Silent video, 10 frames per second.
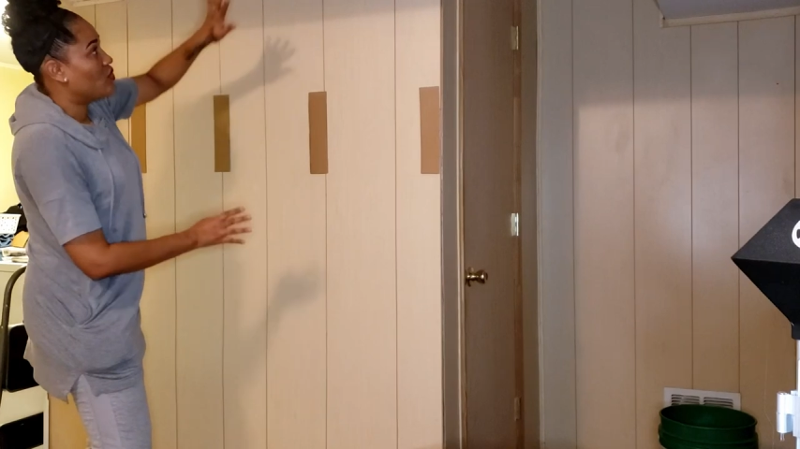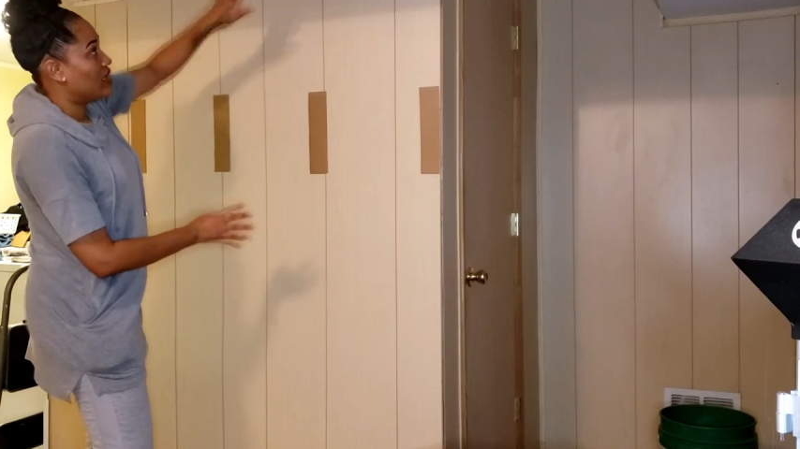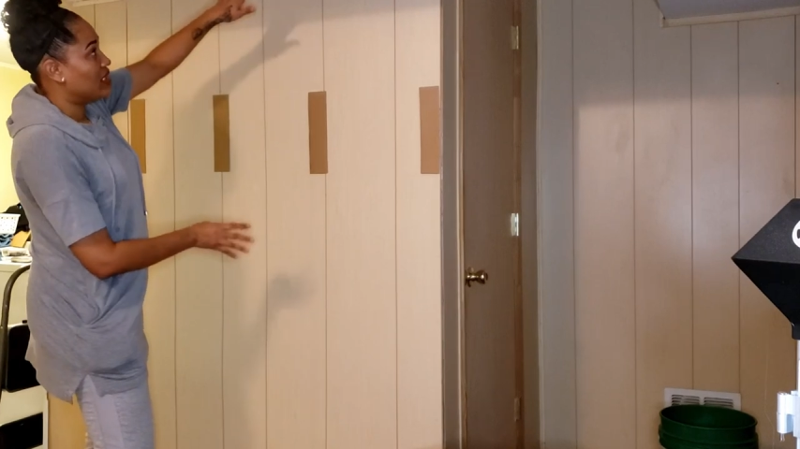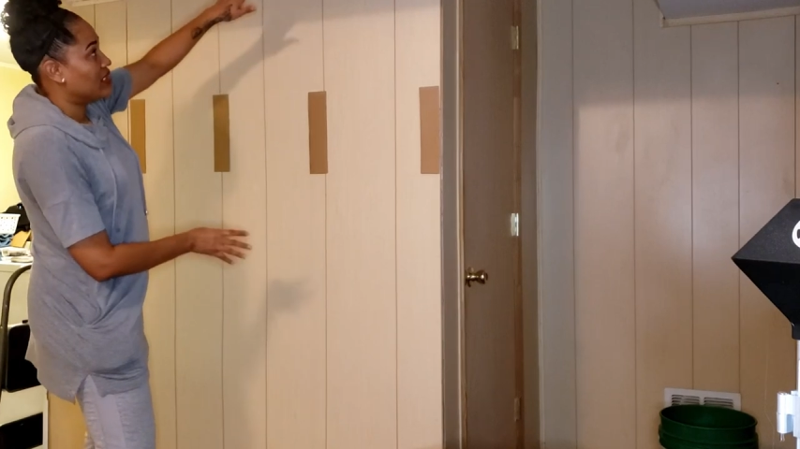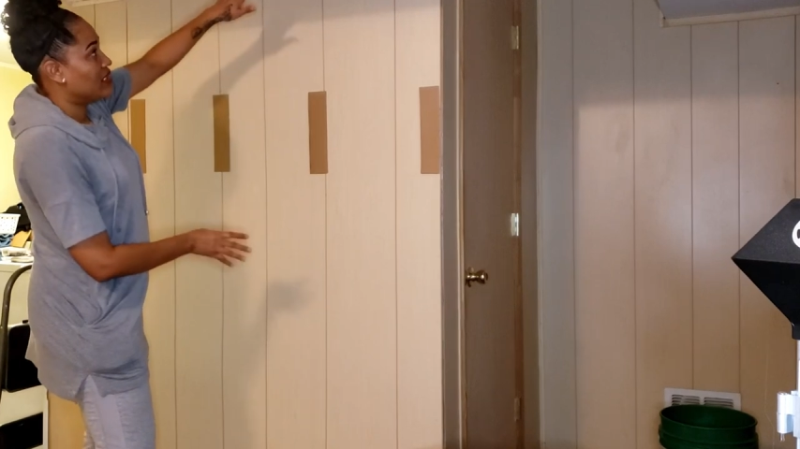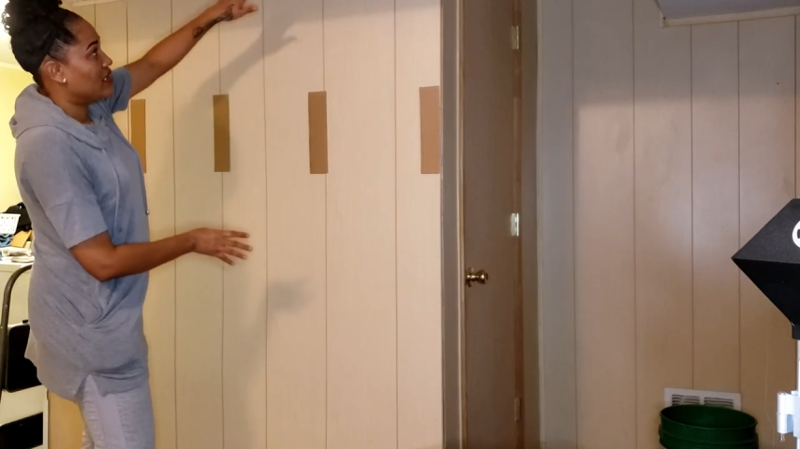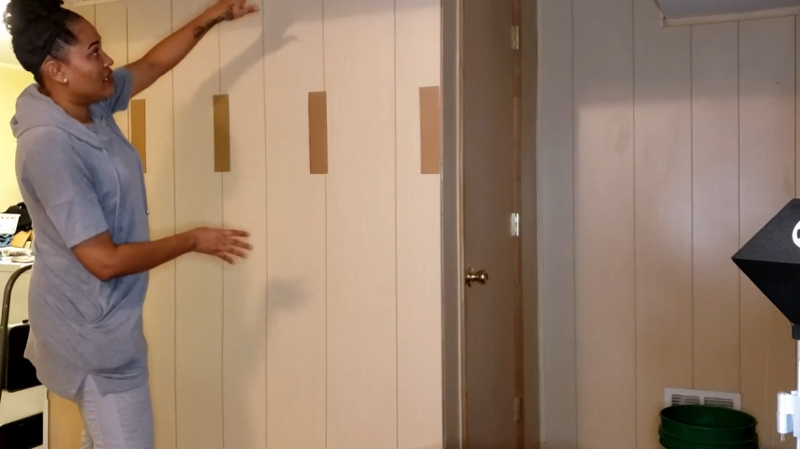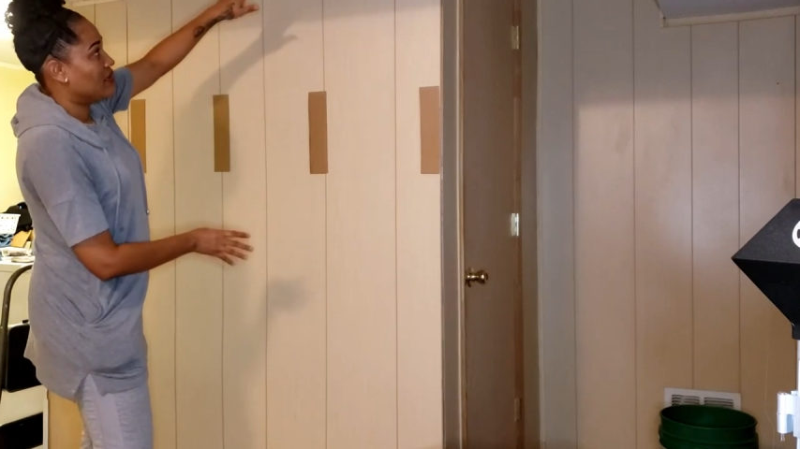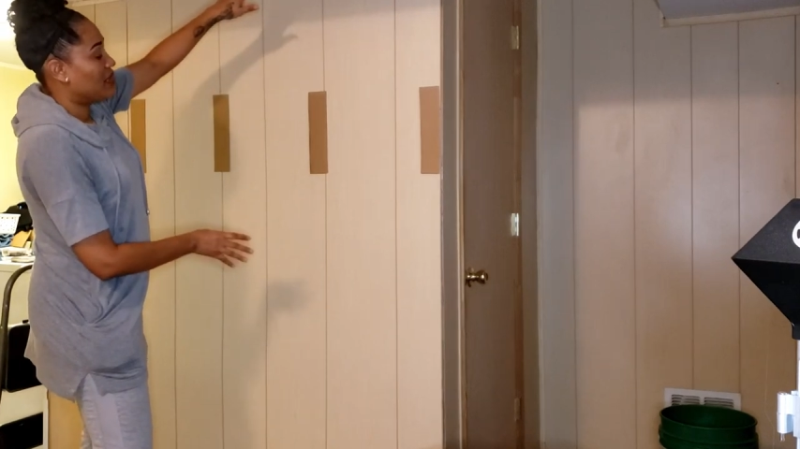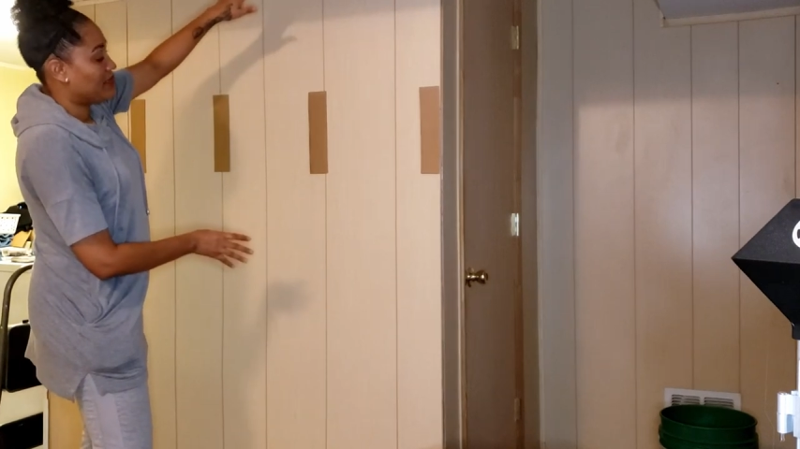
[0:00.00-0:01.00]
one
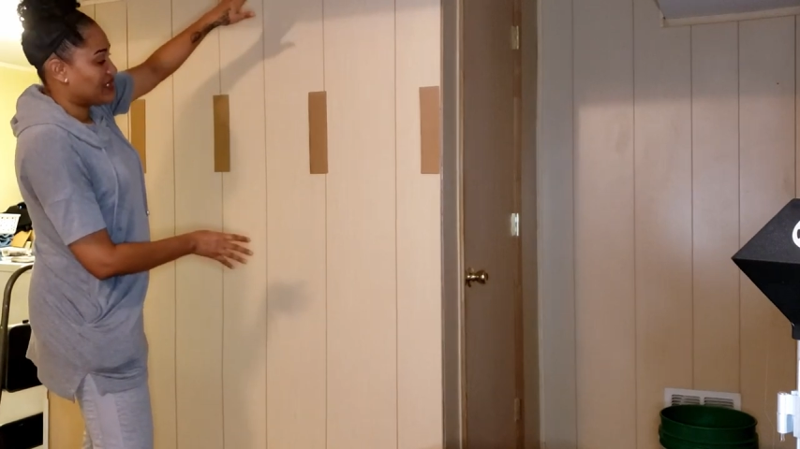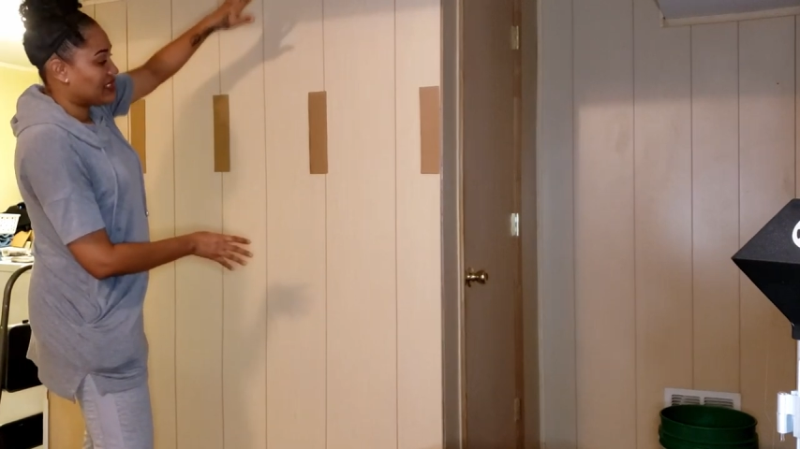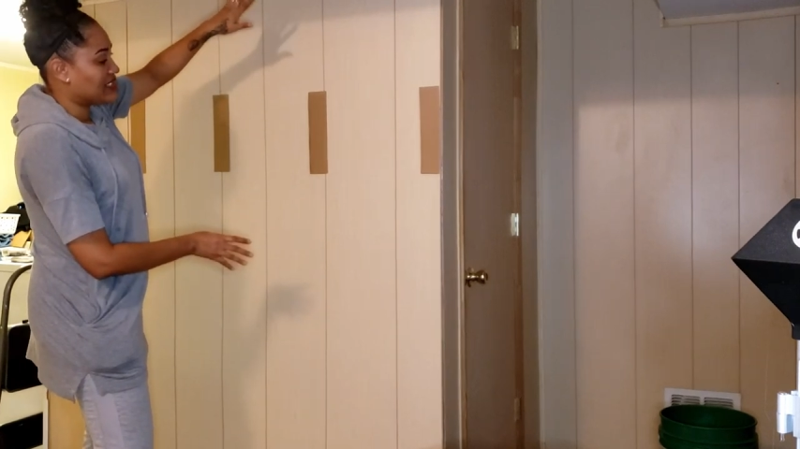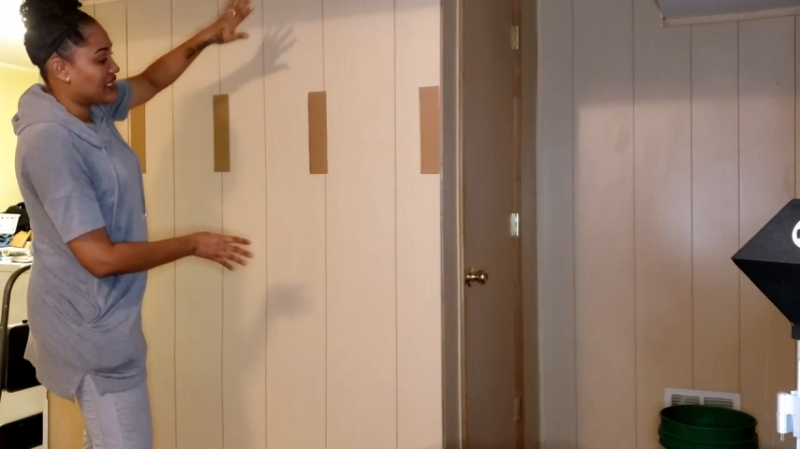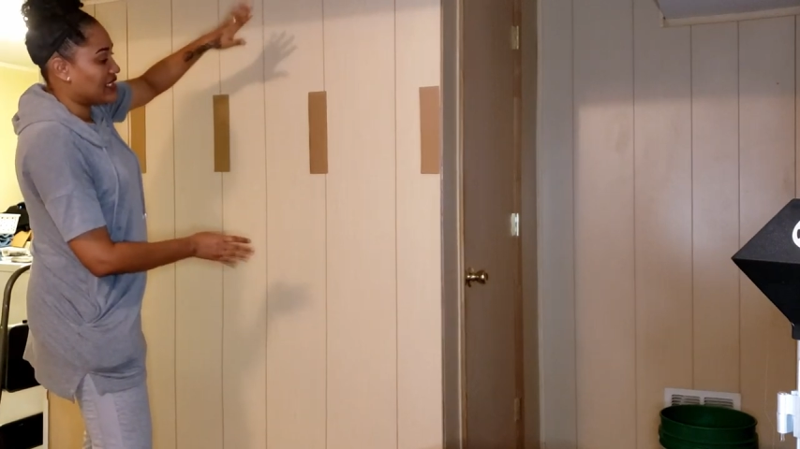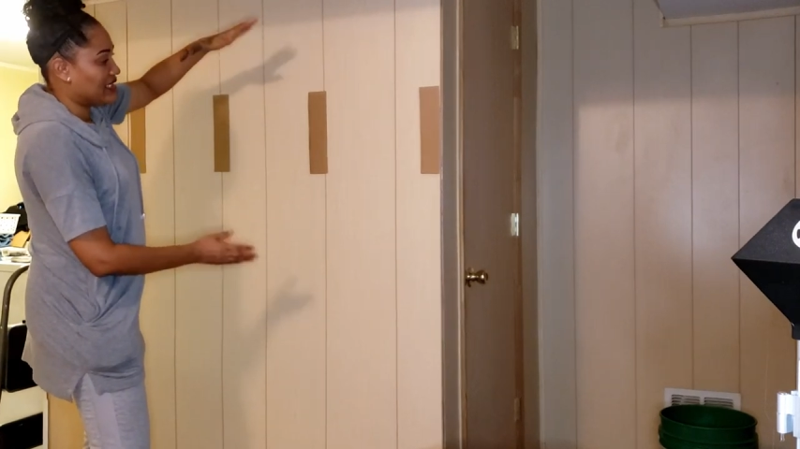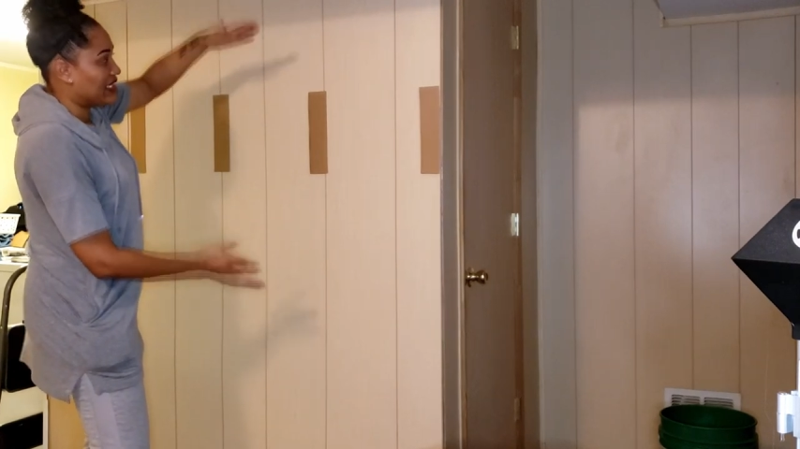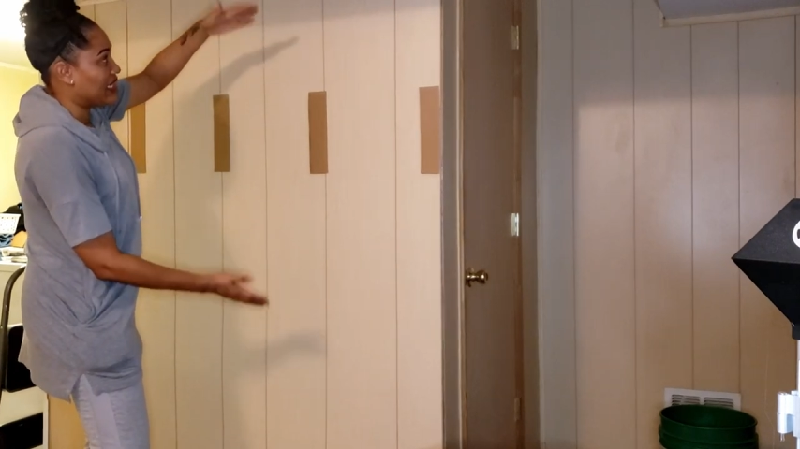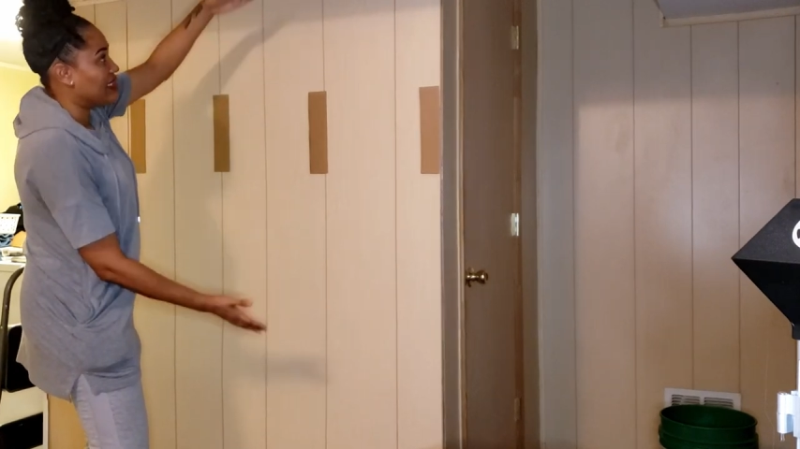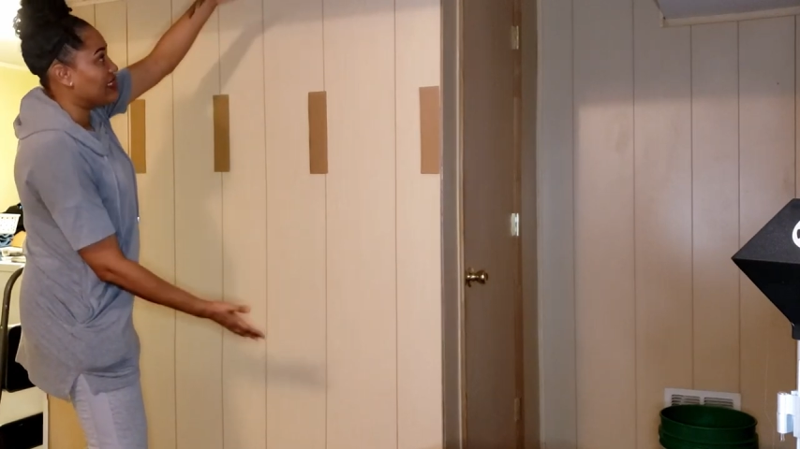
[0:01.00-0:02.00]
um, up at the
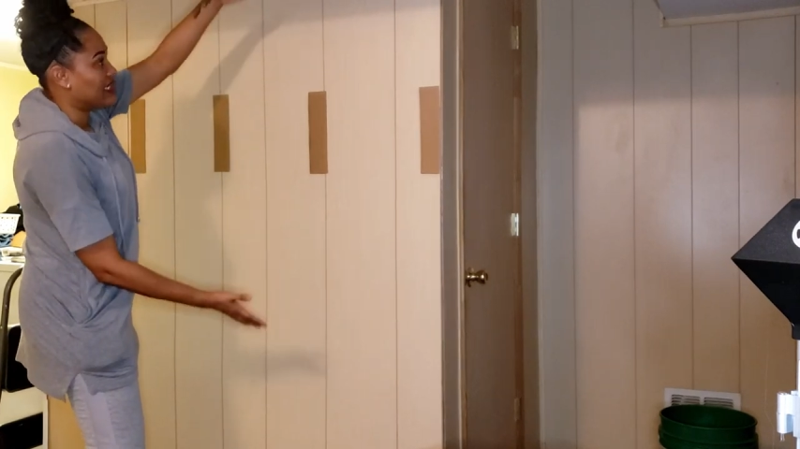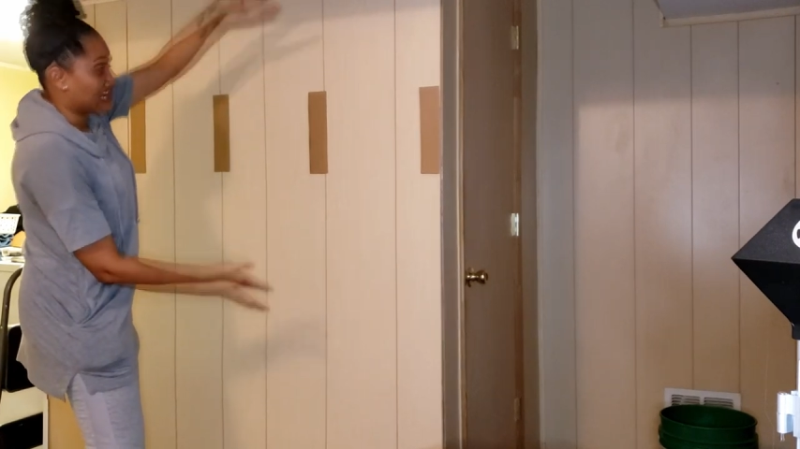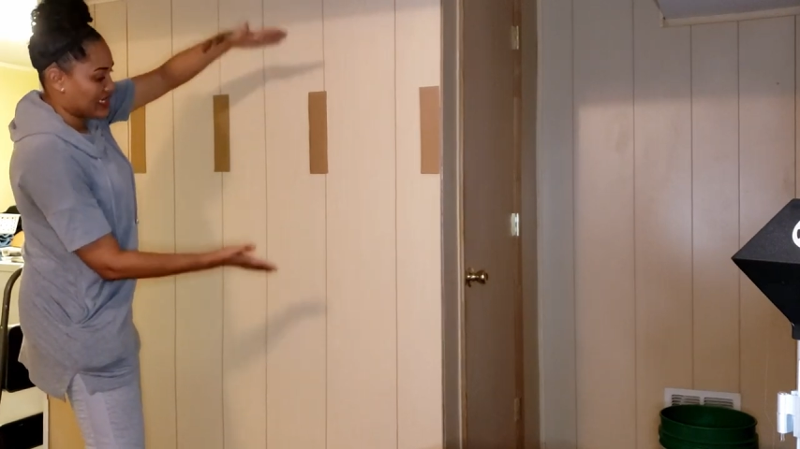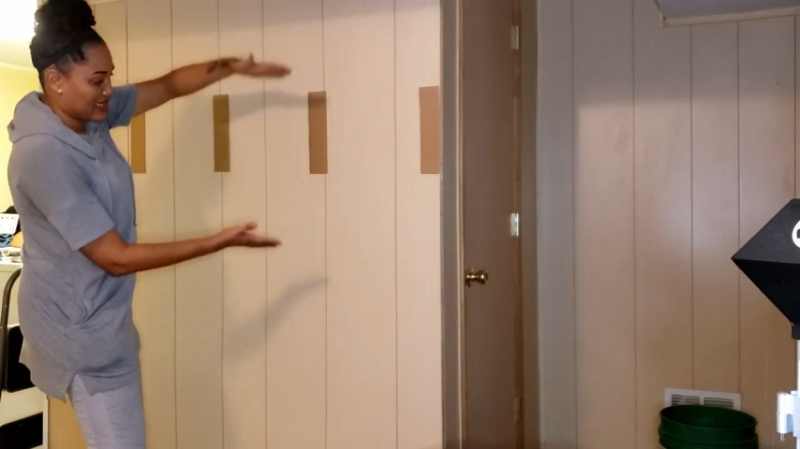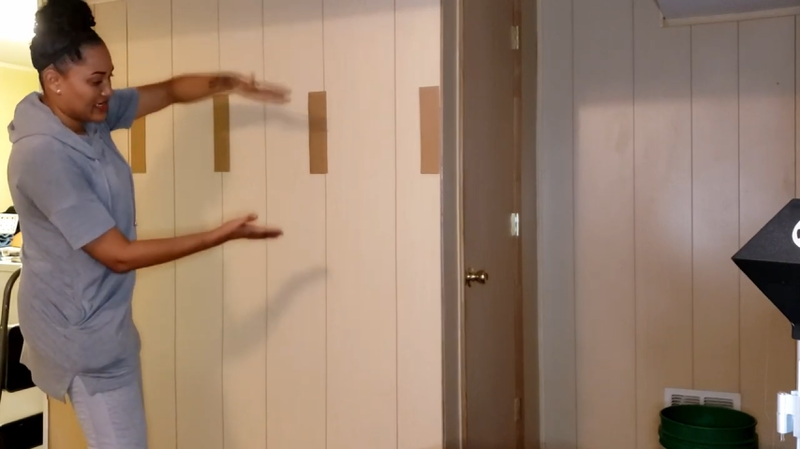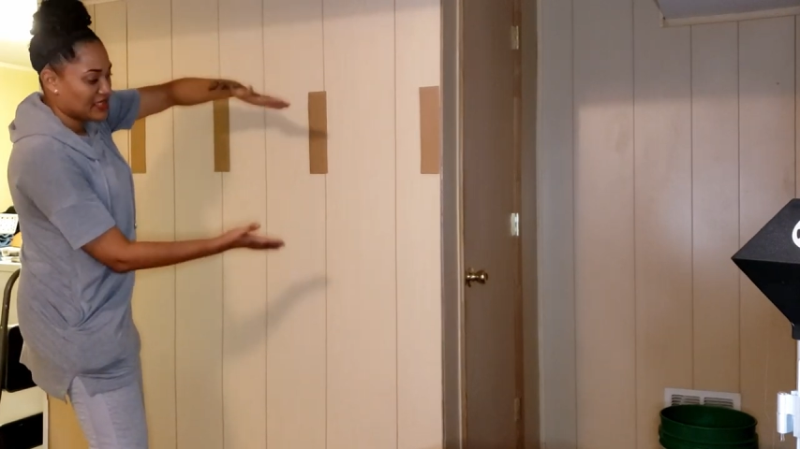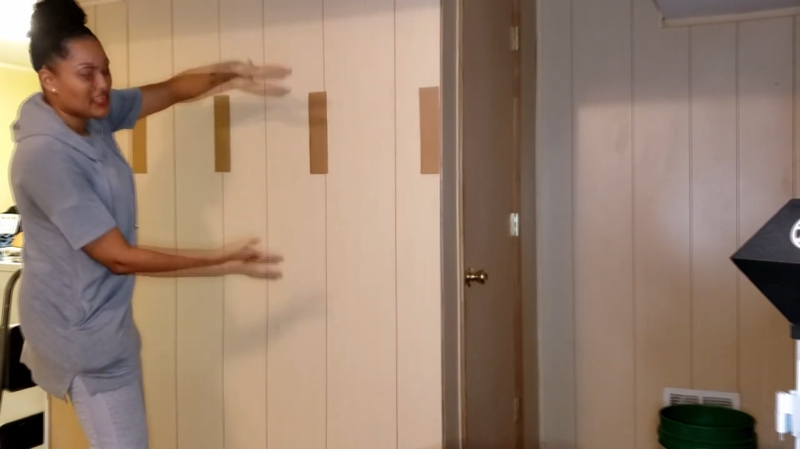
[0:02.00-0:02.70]
ceiling and then I kind of